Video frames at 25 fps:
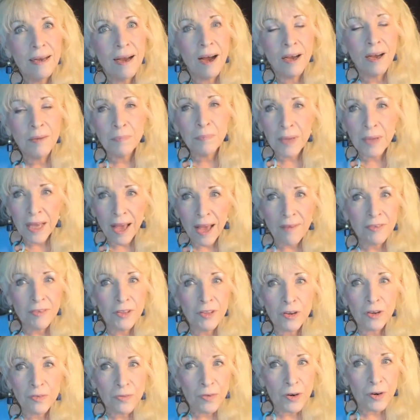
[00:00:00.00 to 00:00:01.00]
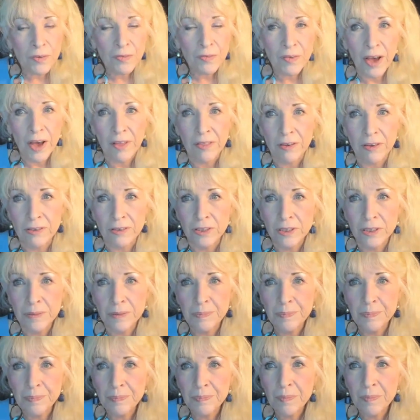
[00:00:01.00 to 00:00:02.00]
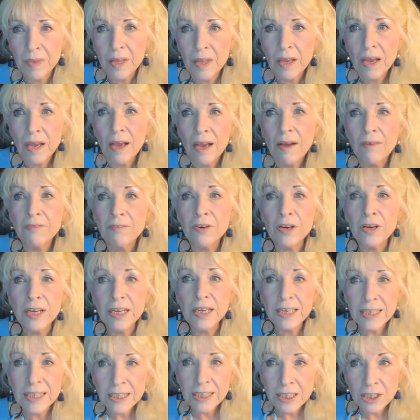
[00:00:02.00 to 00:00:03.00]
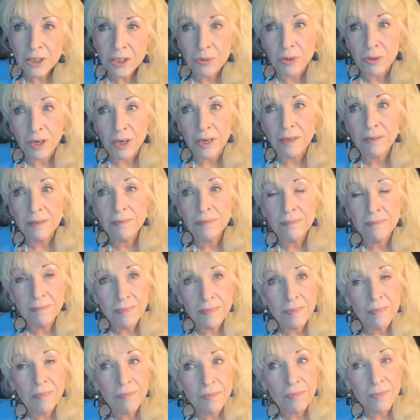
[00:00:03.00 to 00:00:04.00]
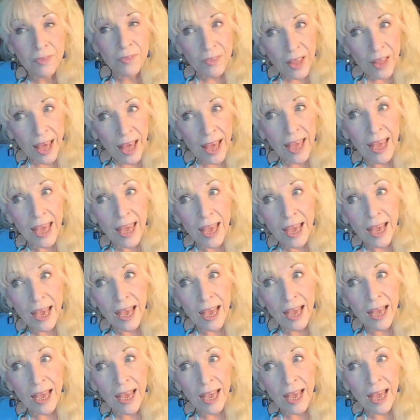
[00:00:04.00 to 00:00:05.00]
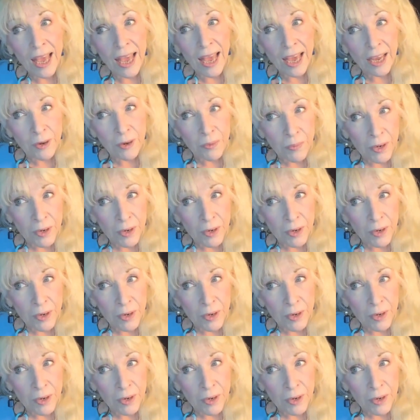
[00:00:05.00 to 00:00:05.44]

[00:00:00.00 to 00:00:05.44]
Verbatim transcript: on behalf of their forefathers. For Israel, they had a